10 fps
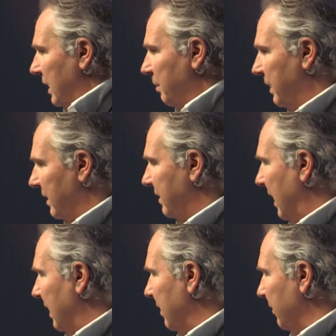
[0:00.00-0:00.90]
to be in
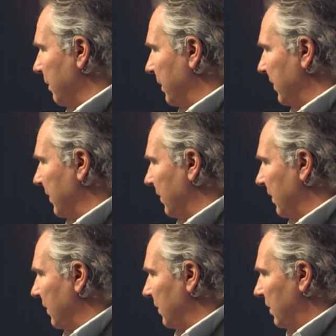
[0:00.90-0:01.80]
10 different
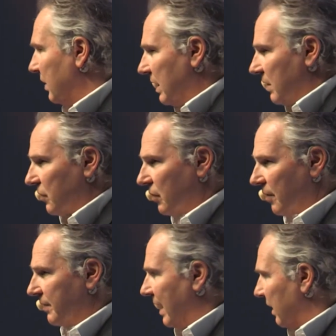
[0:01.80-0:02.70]
businesses? Do you need to
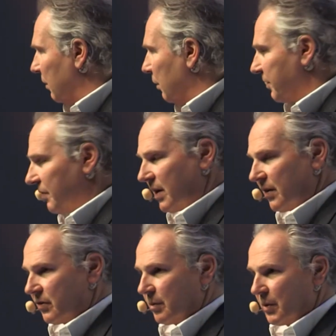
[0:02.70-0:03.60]
serve 10 groups of
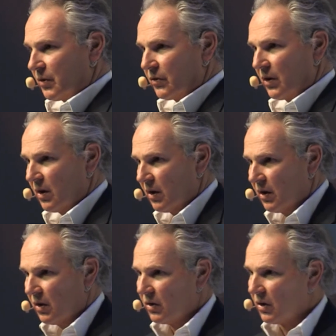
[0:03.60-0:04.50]
customers?
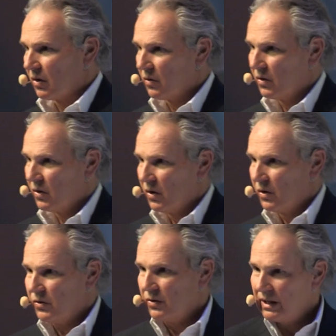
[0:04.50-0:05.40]

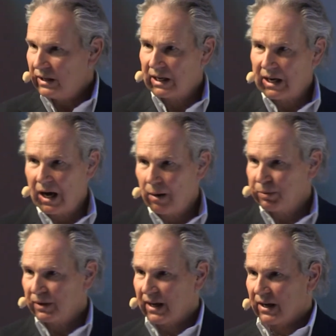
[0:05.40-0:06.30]
Do you need to
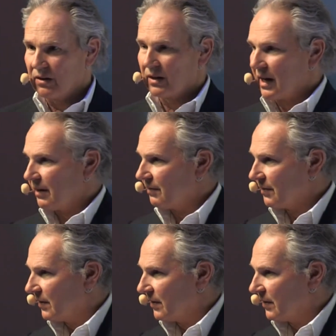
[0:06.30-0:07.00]
complicate your life?